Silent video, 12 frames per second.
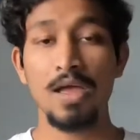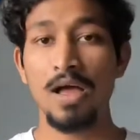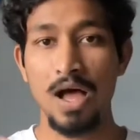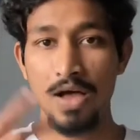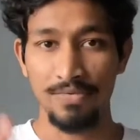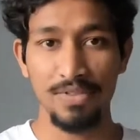
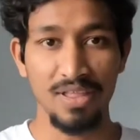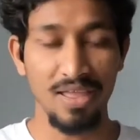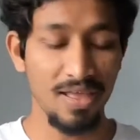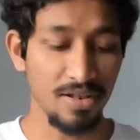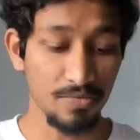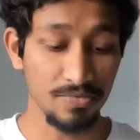after the
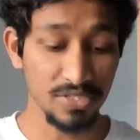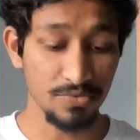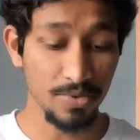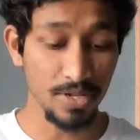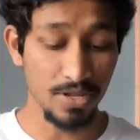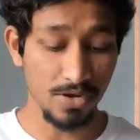end of this
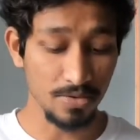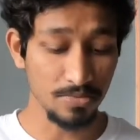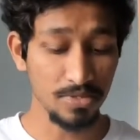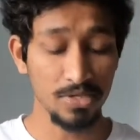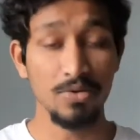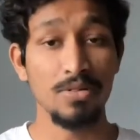video.
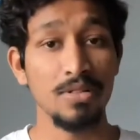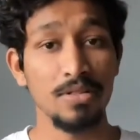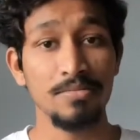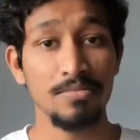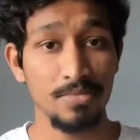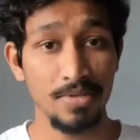You'll
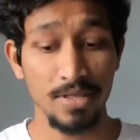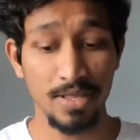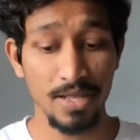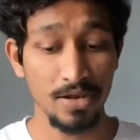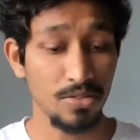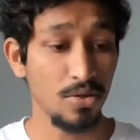
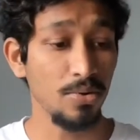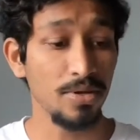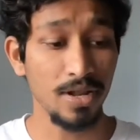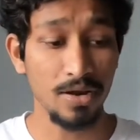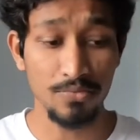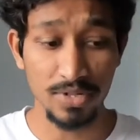get to know it,
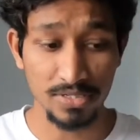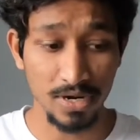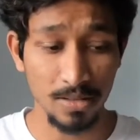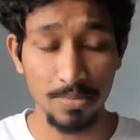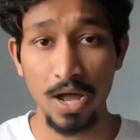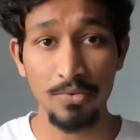and we'll start
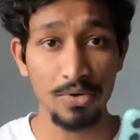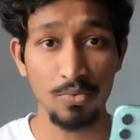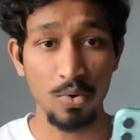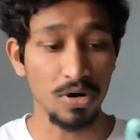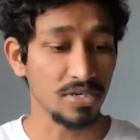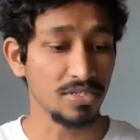up how it
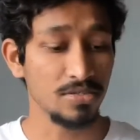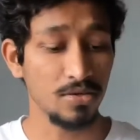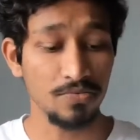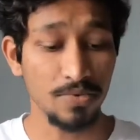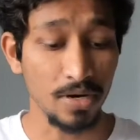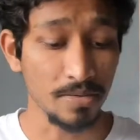works. So
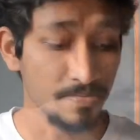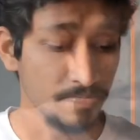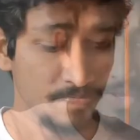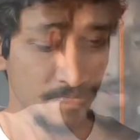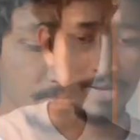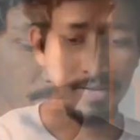far you
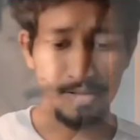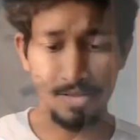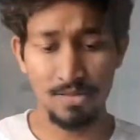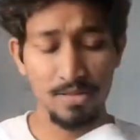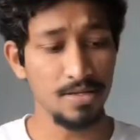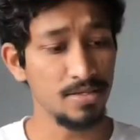get
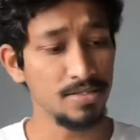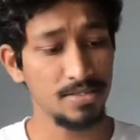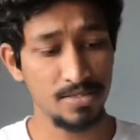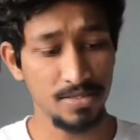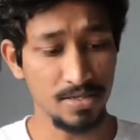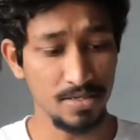in
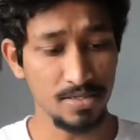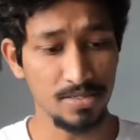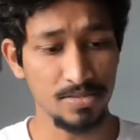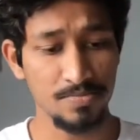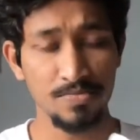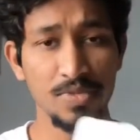this
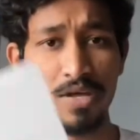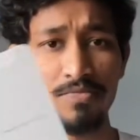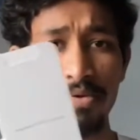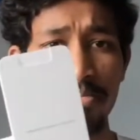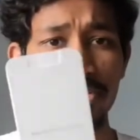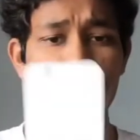is the
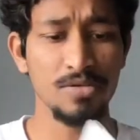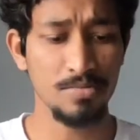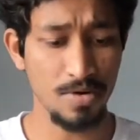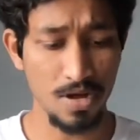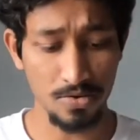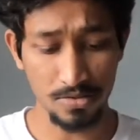information
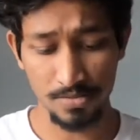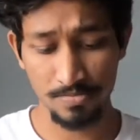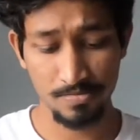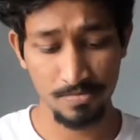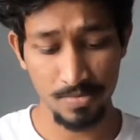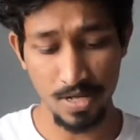about
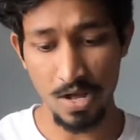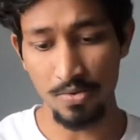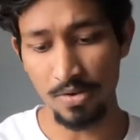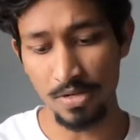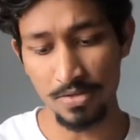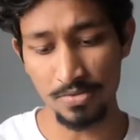how
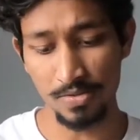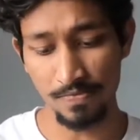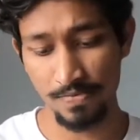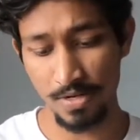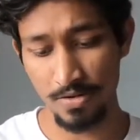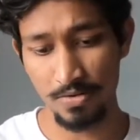to use the
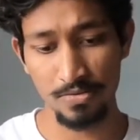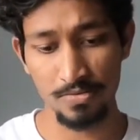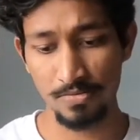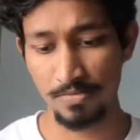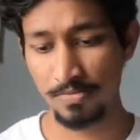phone